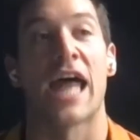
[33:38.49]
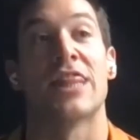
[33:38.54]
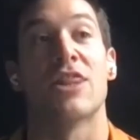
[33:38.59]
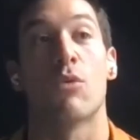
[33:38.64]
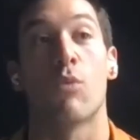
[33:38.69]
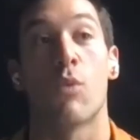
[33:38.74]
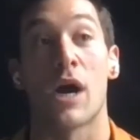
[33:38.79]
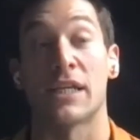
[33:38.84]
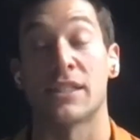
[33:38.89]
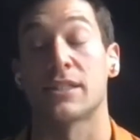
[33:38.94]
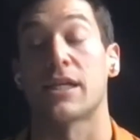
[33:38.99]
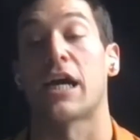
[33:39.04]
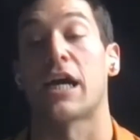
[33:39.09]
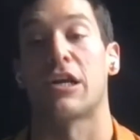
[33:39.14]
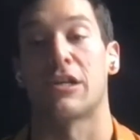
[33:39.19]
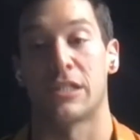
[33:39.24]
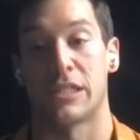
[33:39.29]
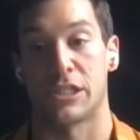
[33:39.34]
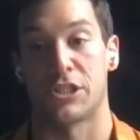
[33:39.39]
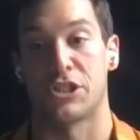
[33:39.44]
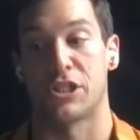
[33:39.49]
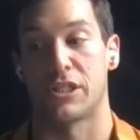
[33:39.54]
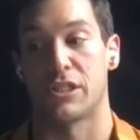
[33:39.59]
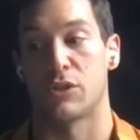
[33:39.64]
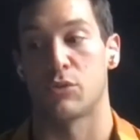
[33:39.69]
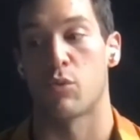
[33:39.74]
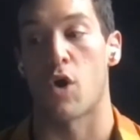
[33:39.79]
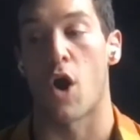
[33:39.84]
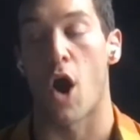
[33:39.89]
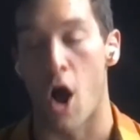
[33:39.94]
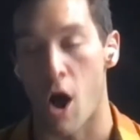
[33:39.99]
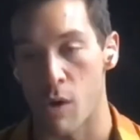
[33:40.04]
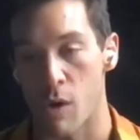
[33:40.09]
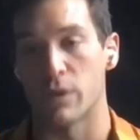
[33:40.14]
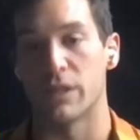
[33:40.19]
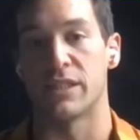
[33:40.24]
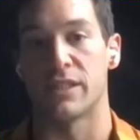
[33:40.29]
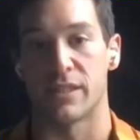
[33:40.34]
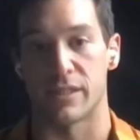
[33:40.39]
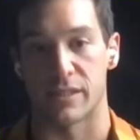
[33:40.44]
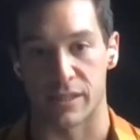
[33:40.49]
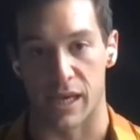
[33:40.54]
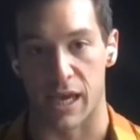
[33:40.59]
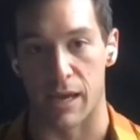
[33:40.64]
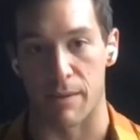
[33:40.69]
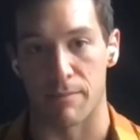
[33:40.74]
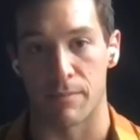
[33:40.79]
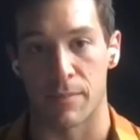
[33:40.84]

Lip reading: And the West Side auditions were always the same.